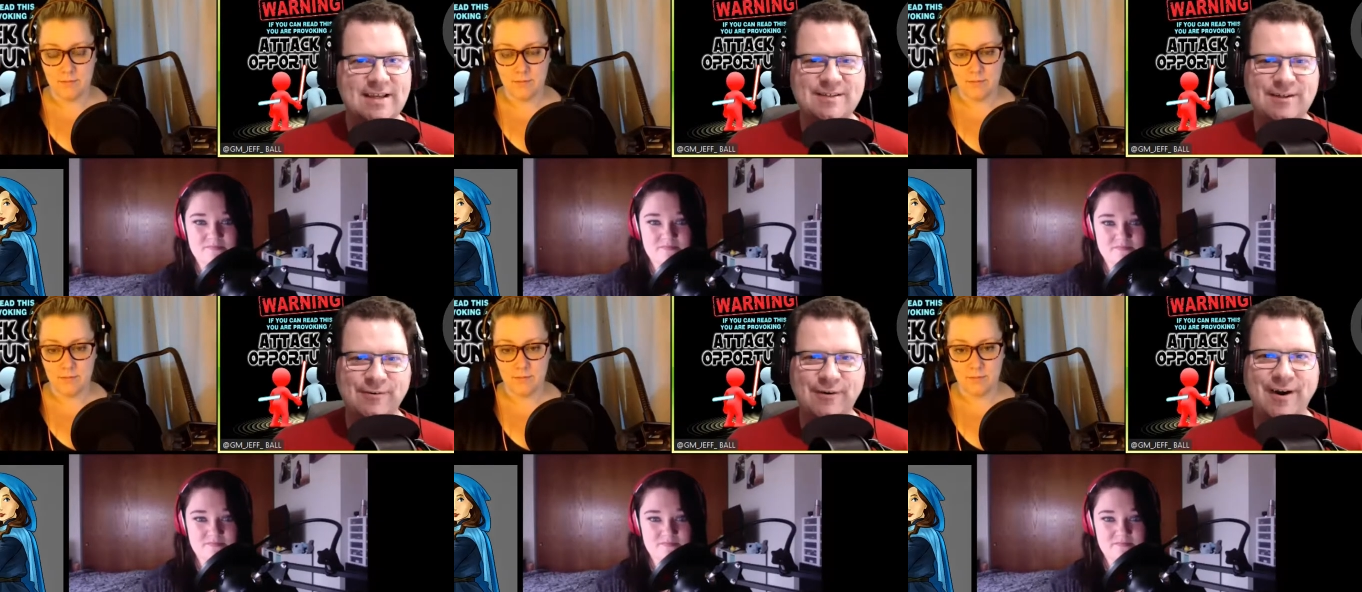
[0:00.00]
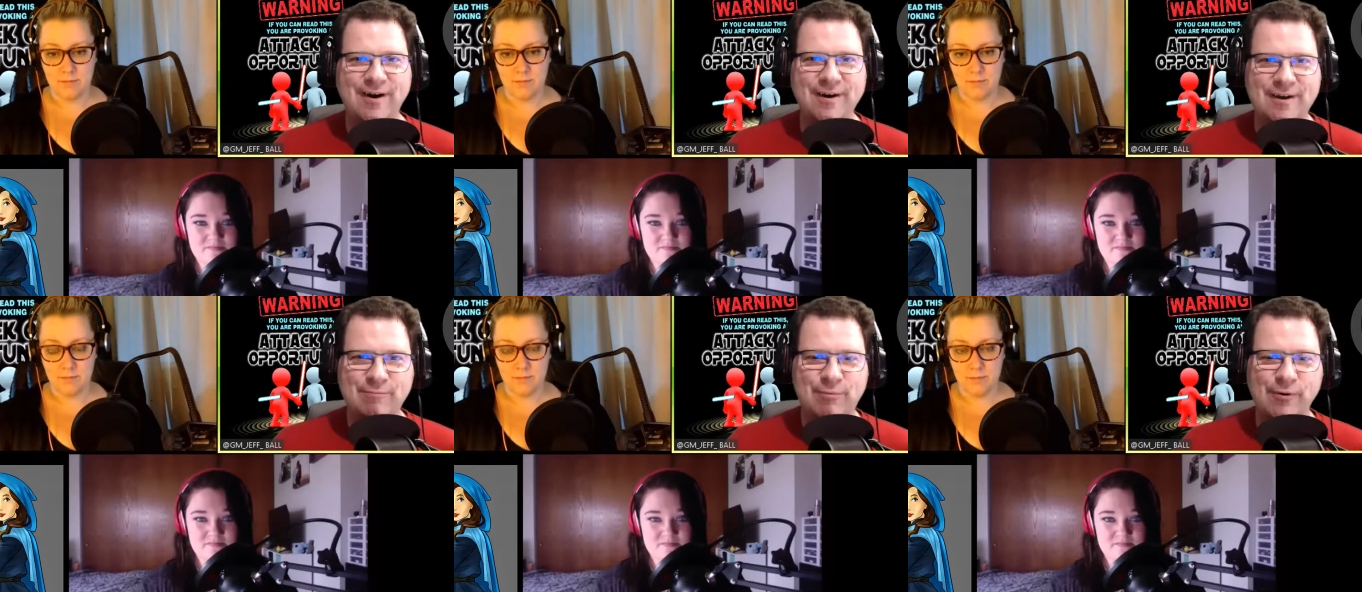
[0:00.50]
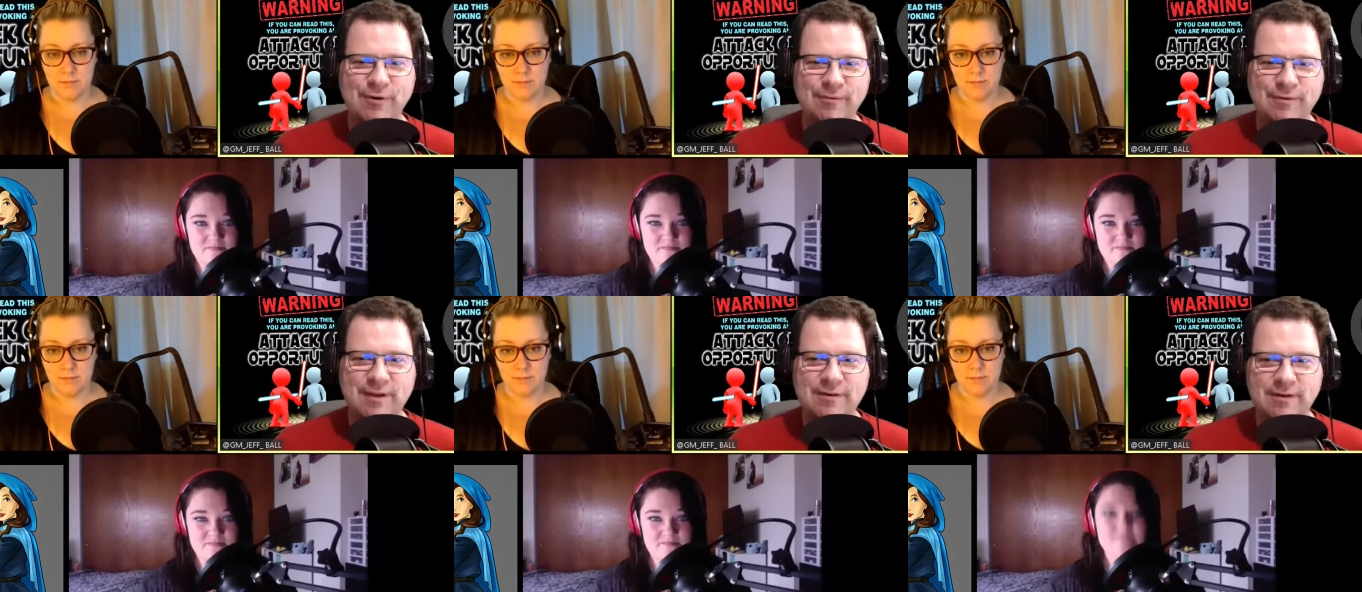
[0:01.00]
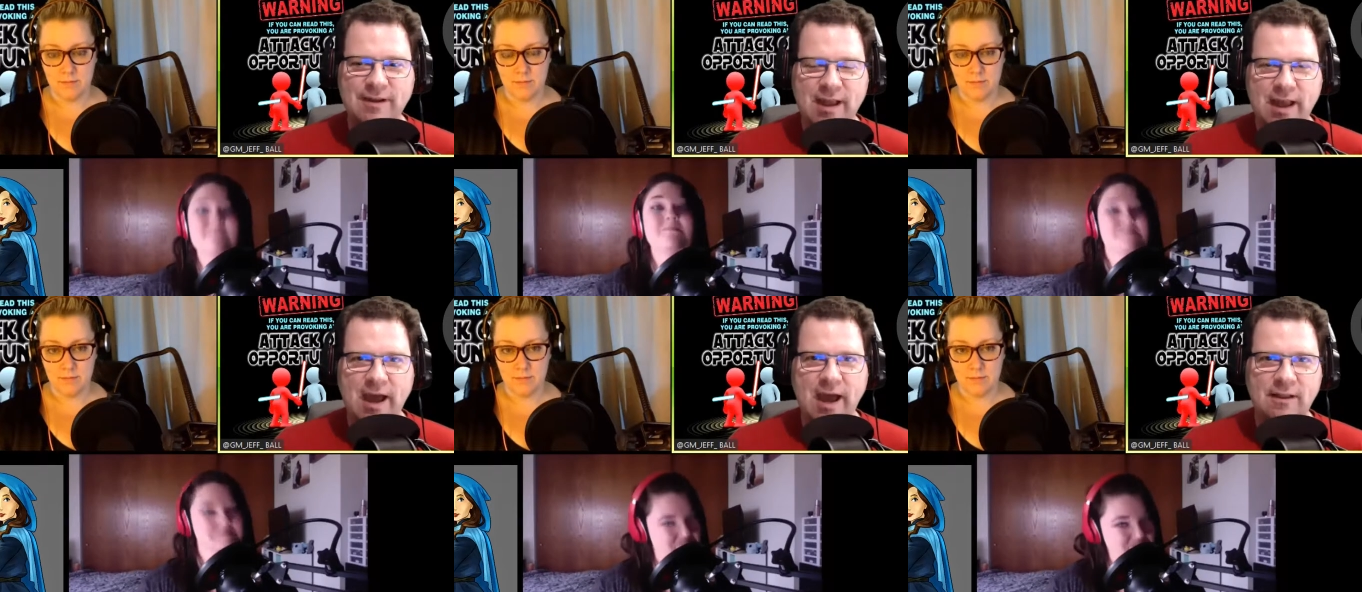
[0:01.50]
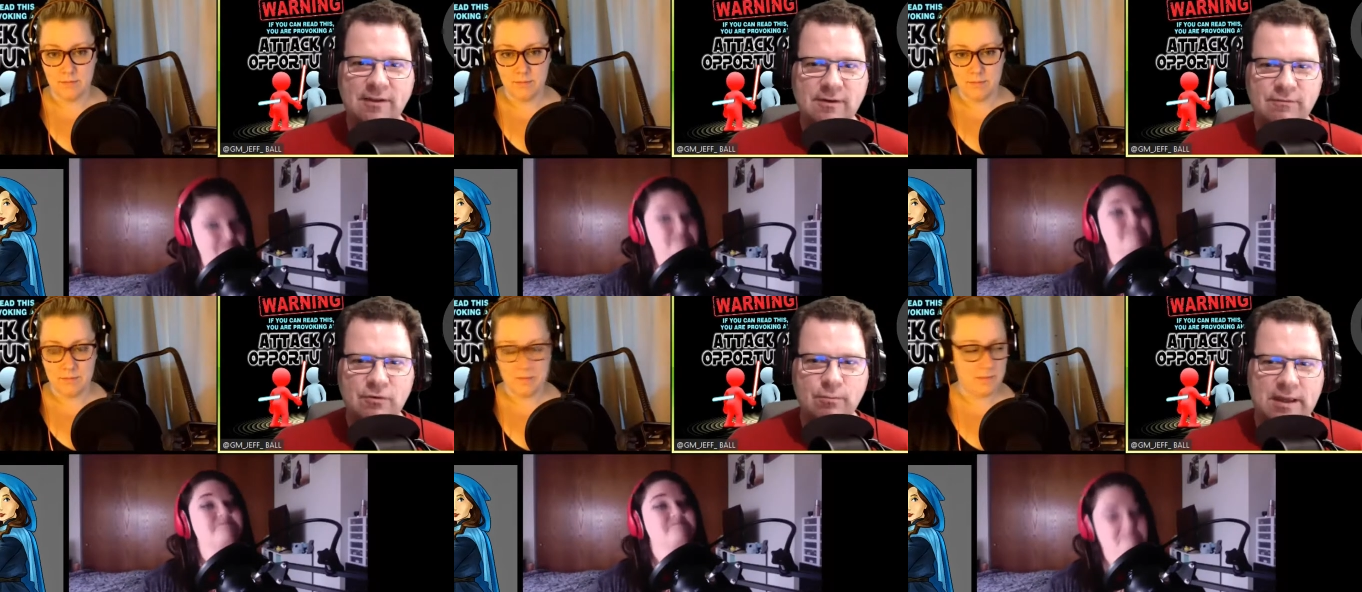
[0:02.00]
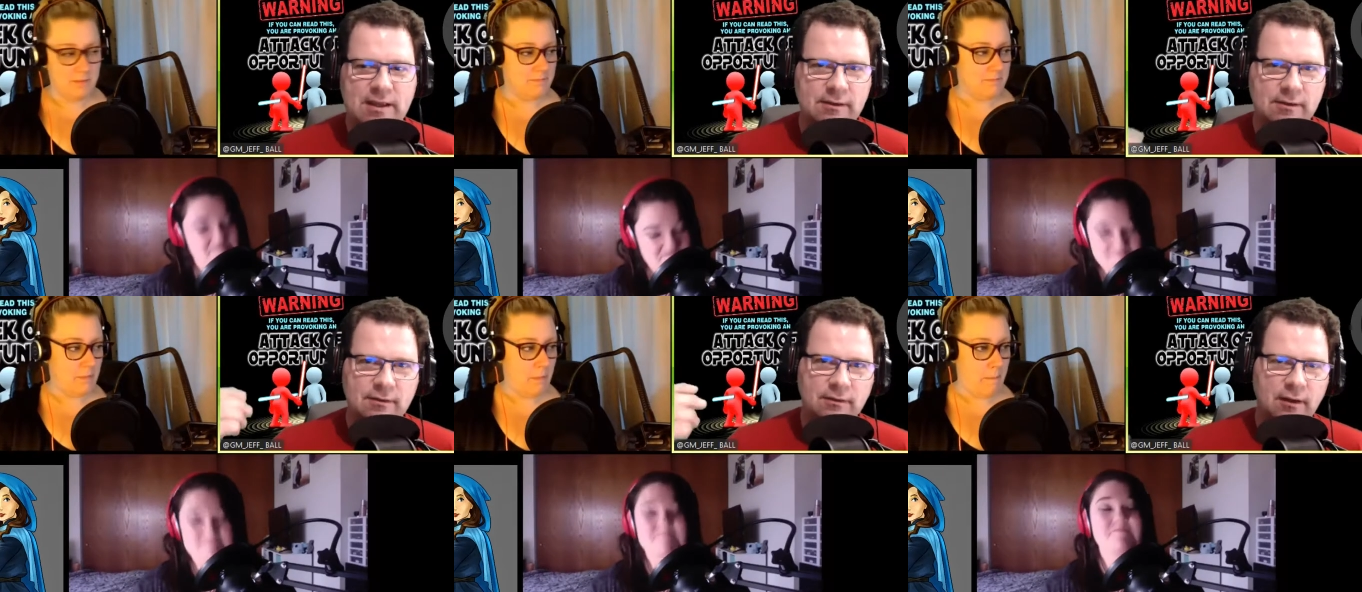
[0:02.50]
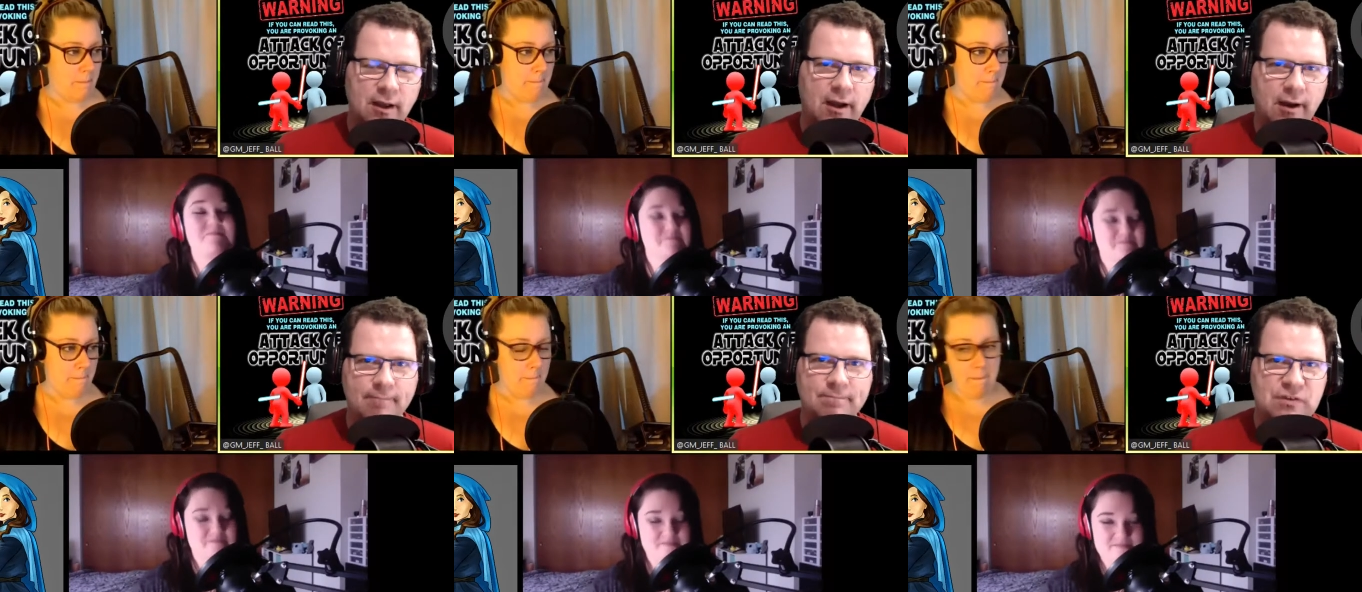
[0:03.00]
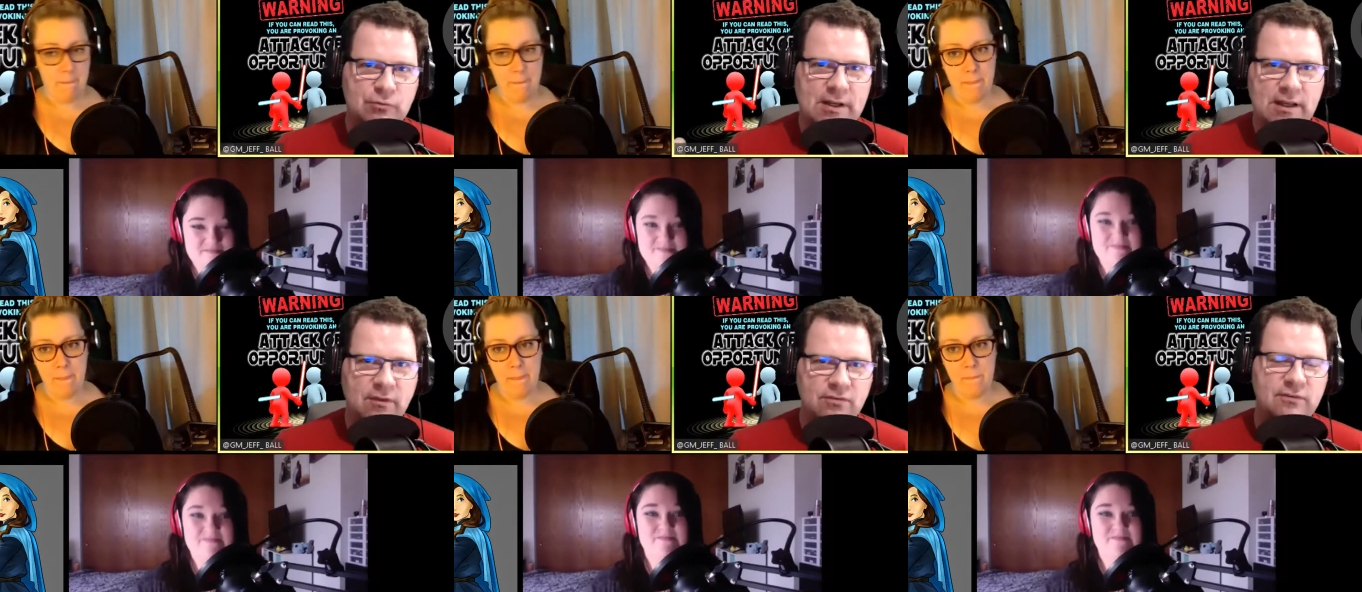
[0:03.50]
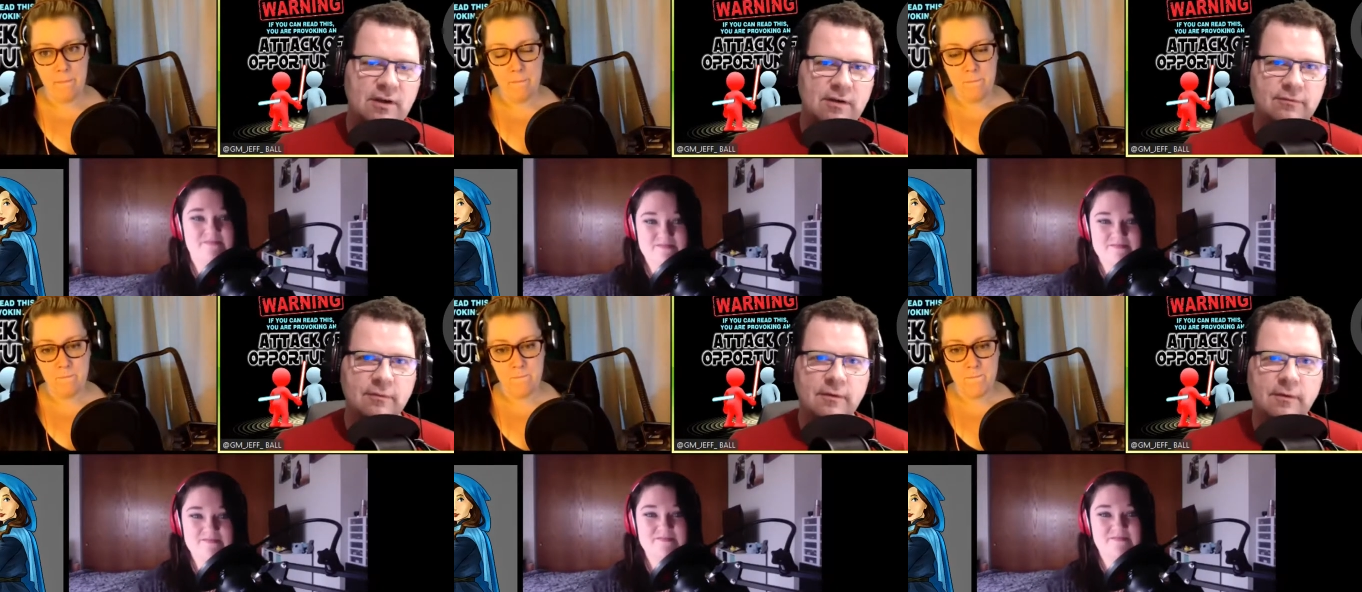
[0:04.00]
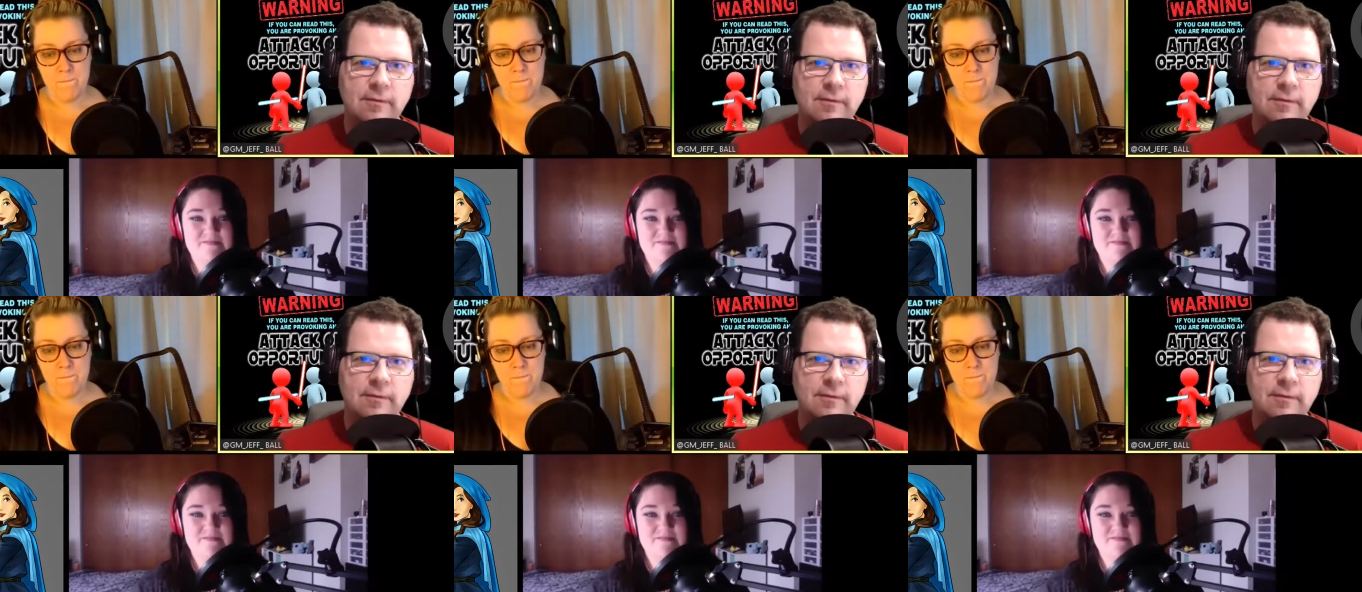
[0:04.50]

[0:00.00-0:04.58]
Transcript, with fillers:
Speaker 1: as it were. you broke almost hundred. How long have you been um, tweeting this stuff?